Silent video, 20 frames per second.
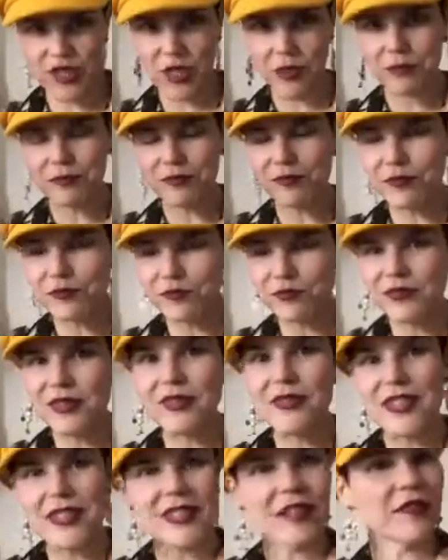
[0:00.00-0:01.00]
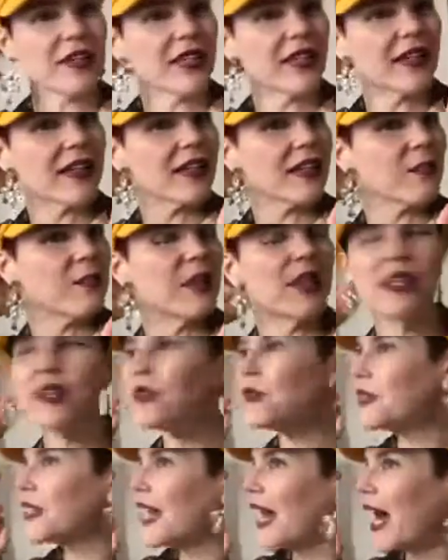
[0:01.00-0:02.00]
So this lovely
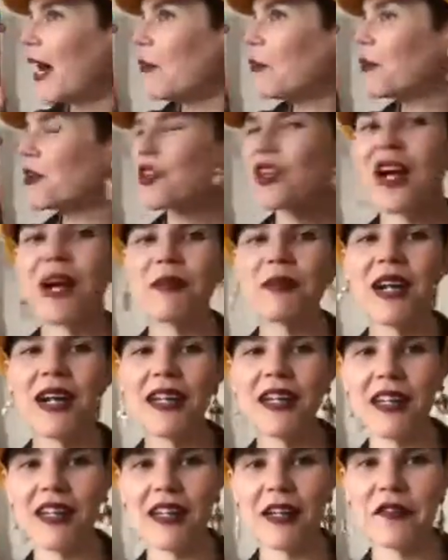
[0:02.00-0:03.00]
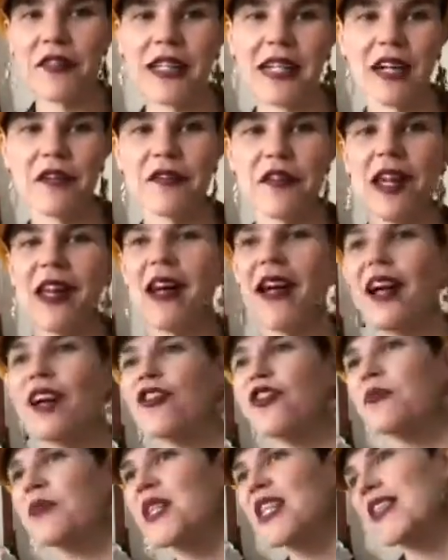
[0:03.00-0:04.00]
balloon cap, which I'm kind of loving. I feel like I
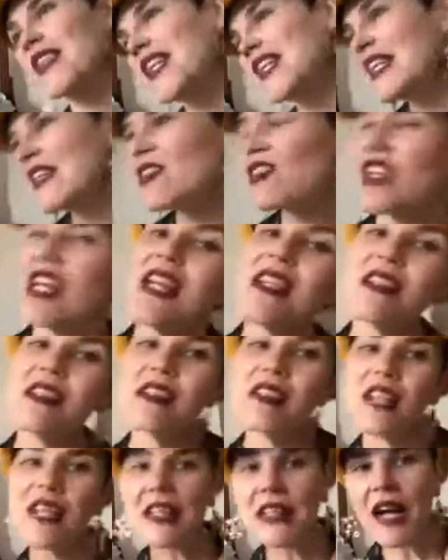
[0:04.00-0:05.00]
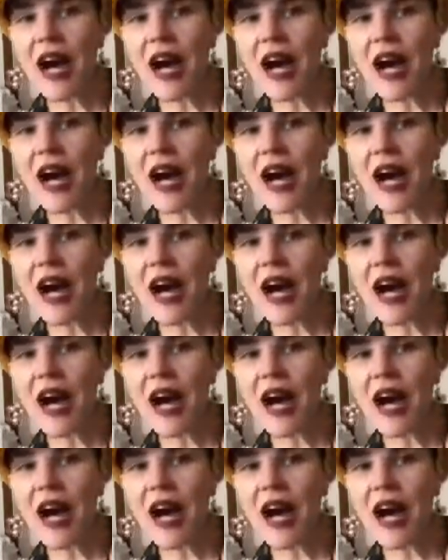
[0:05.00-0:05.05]
should be in the East End.